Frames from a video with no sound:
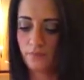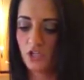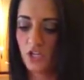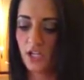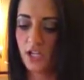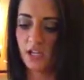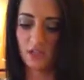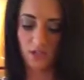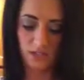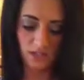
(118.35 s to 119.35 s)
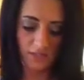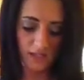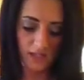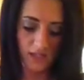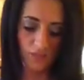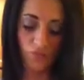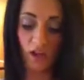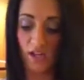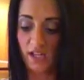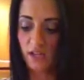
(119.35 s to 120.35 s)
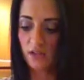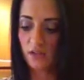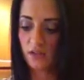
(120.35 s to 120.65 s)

chicken to be runny.